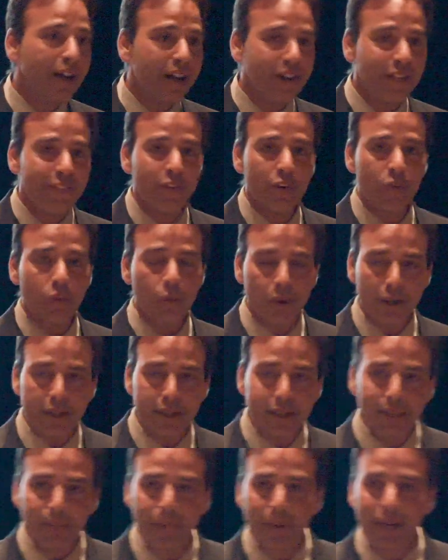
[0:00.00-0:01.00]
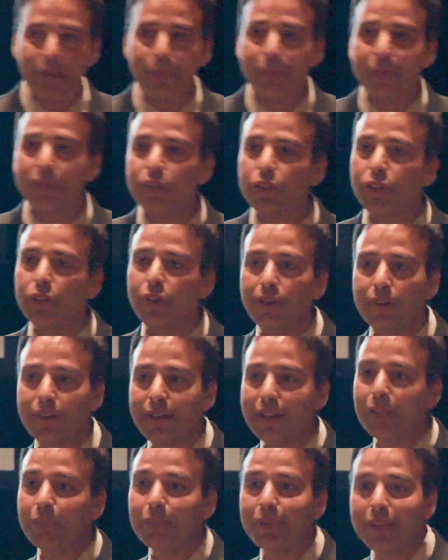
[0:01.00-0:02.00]
whatever works, but I'm going to show
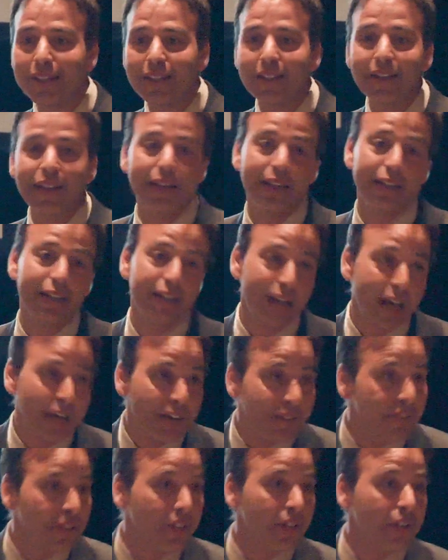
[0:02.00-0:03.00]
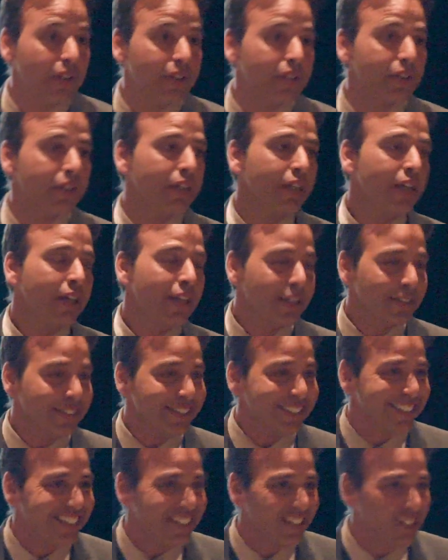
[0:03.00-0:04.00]
you some things that I've learned
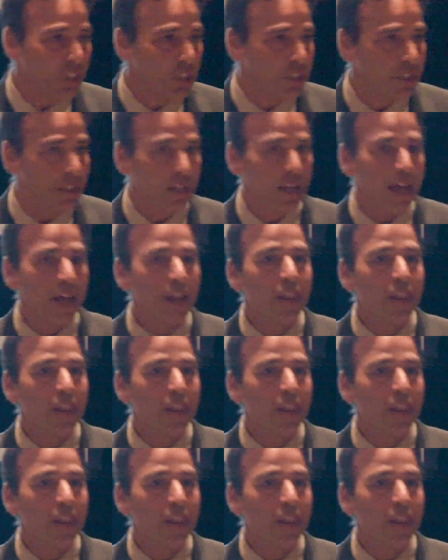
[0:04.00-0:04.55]
and teach